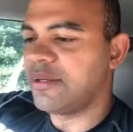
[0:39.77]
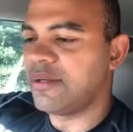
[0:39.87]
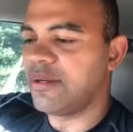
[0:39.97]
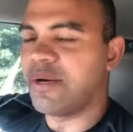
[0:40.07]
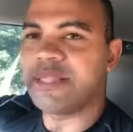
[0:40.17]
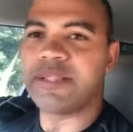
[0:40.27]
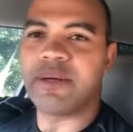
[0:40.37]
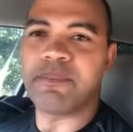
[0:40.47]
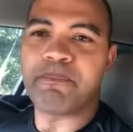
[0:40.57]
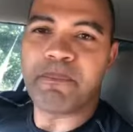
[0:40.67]
All right,
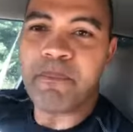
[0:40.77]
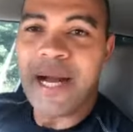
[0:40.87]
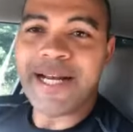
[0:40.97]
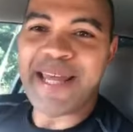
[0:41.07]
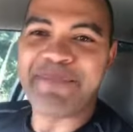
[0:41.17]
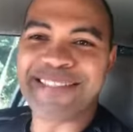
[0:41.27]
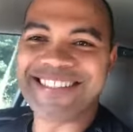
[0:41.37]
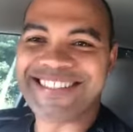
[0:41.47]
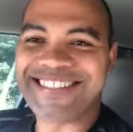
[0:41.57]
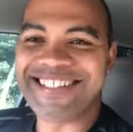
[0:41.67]
so my name
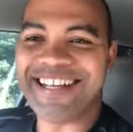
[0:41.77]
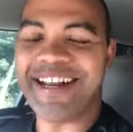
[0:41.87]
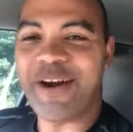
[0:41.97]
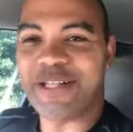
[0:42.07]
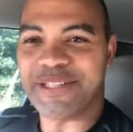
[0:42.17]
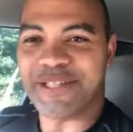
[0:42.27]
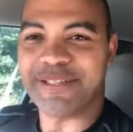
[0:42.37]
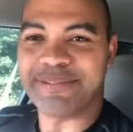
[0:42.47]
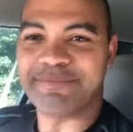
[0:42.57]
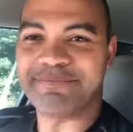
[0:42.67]
is Eric
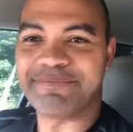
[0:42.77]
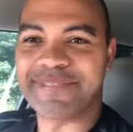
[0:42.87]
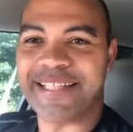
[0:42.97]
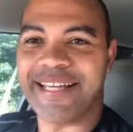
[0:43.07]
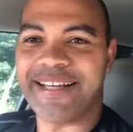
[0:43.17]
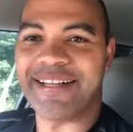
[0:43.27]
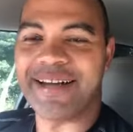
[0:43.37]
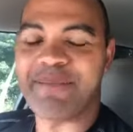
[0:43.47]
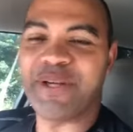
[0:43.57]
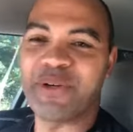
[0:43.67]
Dahl, and
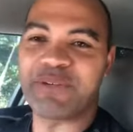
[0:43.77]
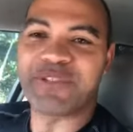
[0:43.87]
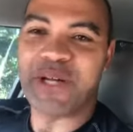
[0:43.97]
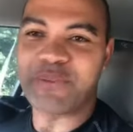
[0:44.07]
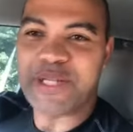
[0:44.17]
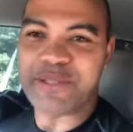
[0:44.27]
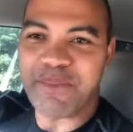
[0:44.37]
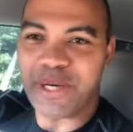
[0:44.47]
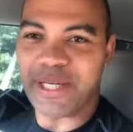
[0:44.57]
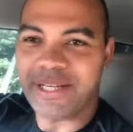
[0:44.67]
I'm the owner of Dahl
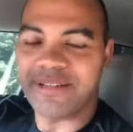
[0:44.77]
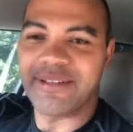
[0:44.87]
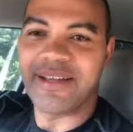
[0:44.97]
Marketing.